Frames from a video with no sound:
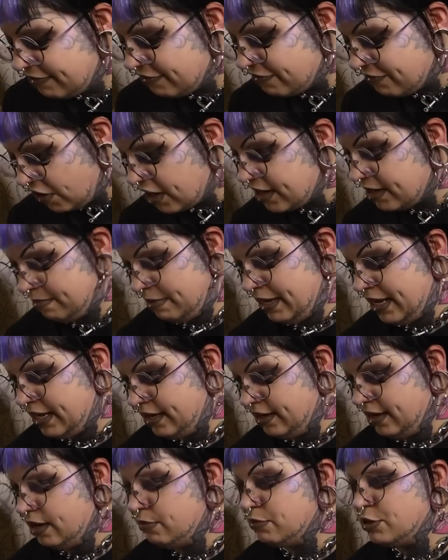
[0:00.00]
front of
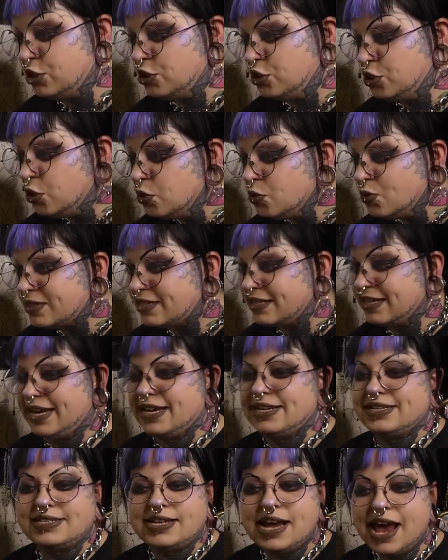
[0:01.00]
me. I was using
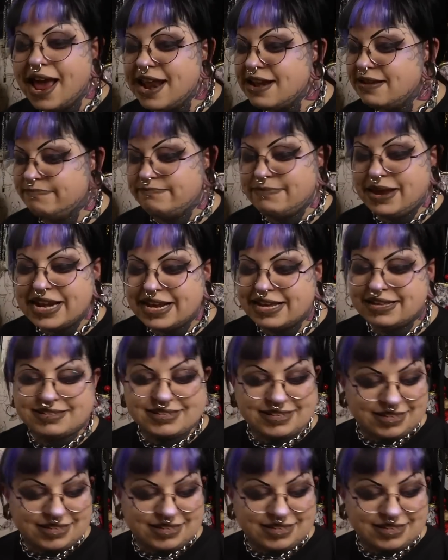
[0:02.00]
it 10 minutes